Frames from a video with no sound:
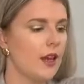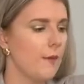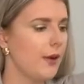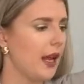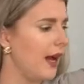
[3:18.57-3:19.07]

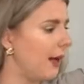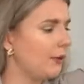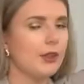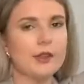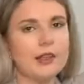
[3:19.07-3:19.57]
But yeah,
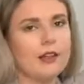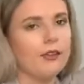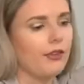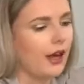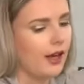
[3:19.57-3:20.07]
absolutely love
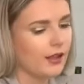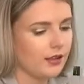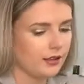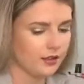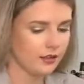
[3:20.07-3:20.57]
that.
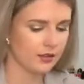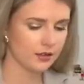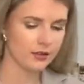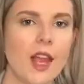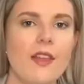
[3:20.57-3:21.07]

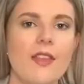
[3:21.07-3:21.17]
And